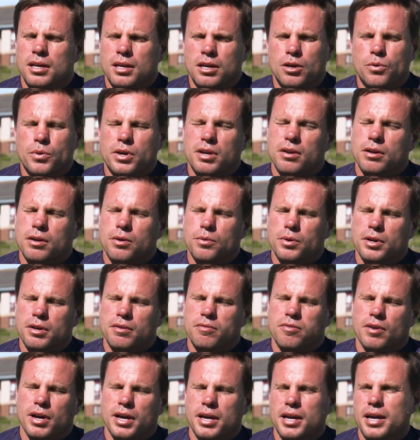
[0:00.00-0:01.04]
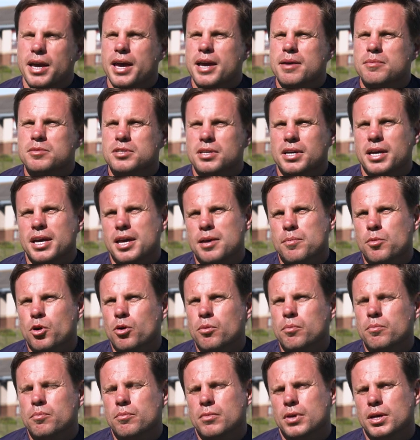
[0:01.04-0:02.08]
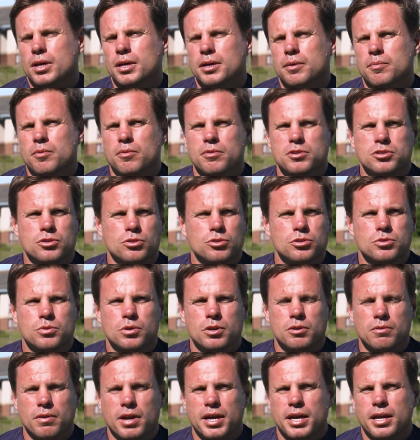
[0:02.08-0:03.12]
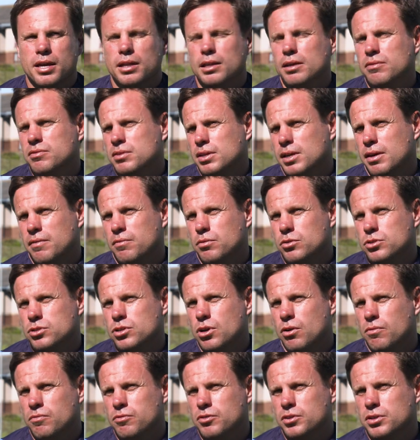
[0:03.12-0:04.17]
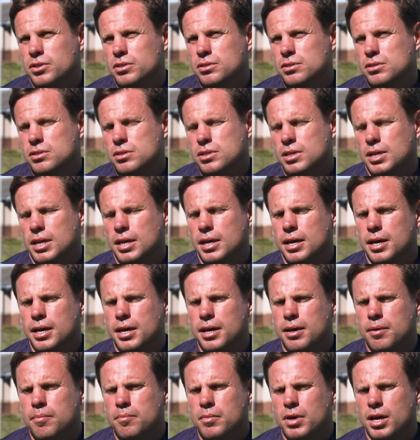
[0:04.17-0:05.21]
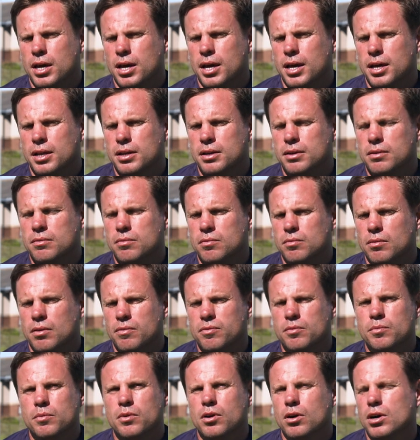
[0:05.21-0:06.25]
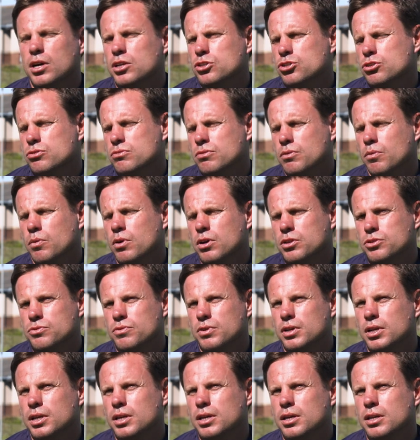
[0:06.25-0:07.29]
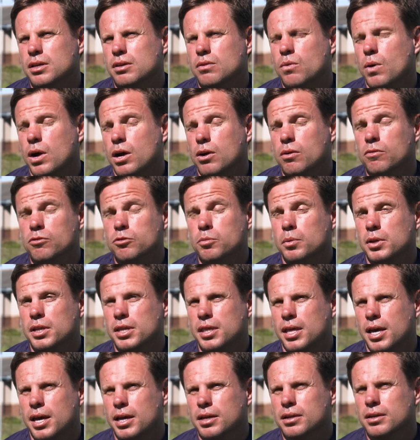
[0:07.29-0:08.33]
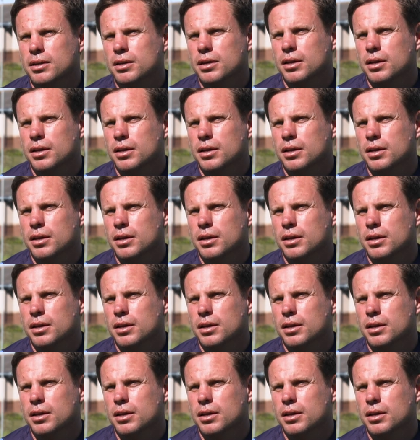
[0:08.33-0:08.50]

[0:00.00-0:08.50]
quick fire games that came up. The results were great, lifted everyone's confidence, and I think we've got our just rewards really, and it quite comfortable in the end.